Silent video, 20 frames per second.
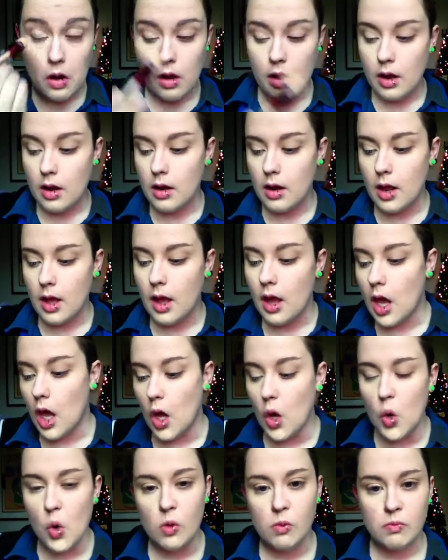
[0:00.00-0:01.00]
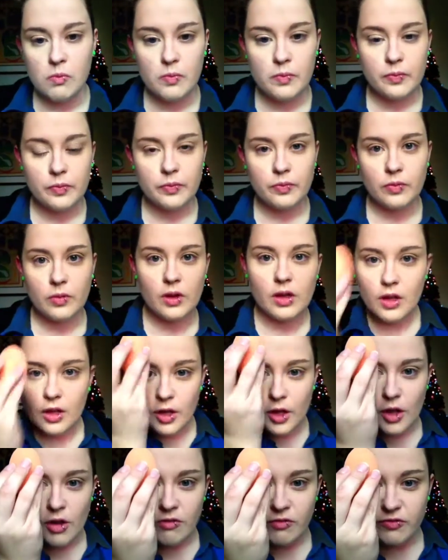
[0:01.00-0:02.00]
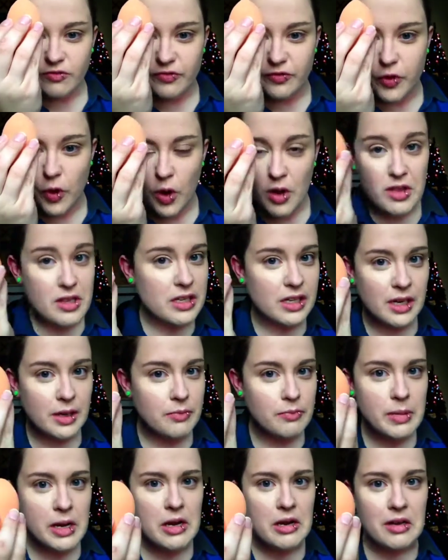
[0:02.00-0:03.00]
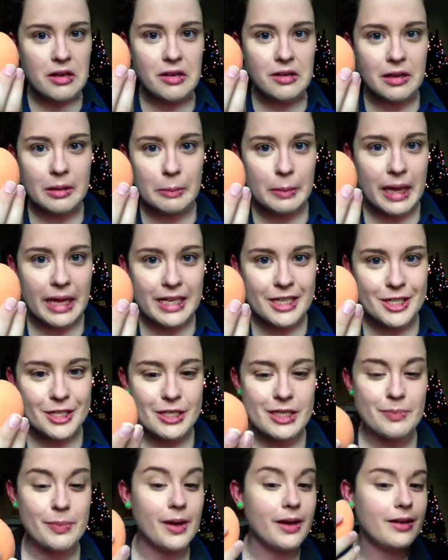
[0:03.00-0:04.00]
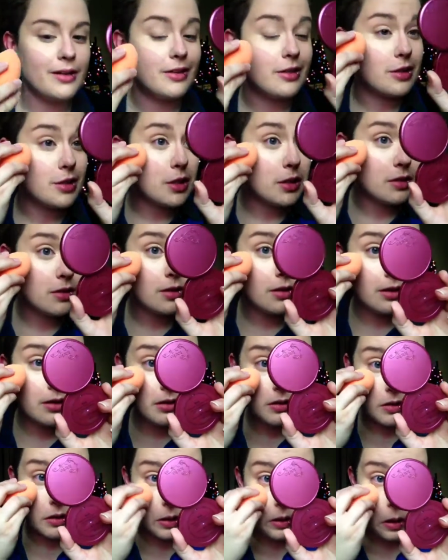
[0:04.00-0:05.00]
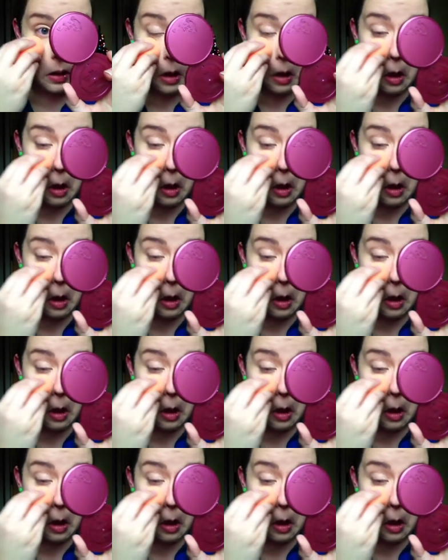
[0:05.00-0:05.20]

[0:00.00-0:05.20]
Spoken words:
And now for the Miracle Complexion Sponge. So let's see.